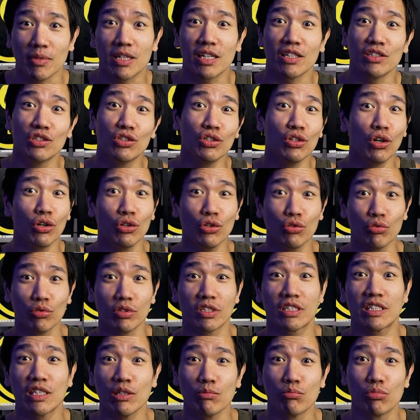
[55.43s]
Because you
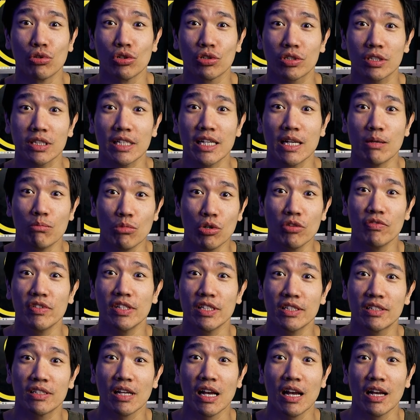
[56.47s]
would see Bruce Lee in
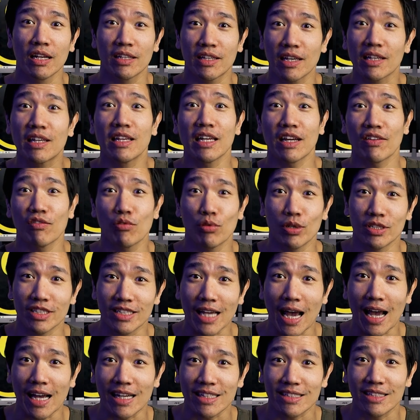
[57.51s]
movies kicking everyone's
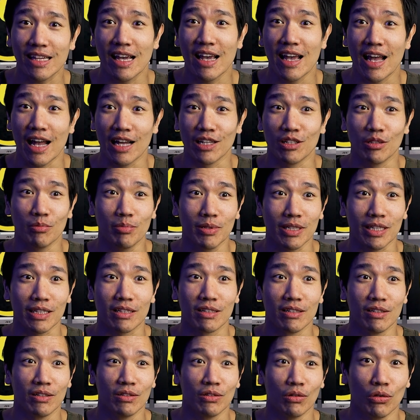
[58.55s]
ass and you'd be
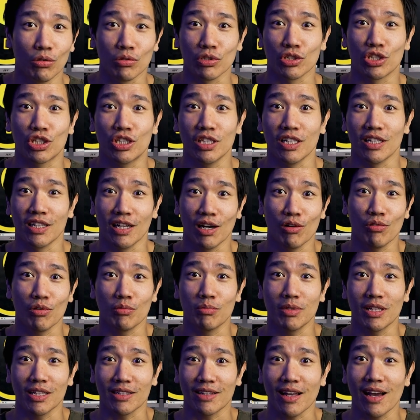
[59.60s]
like, well, shit, I
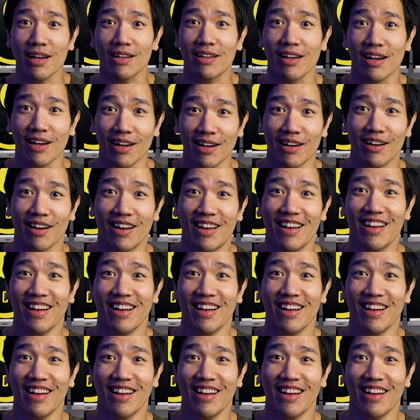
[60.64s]
want to be like that guy.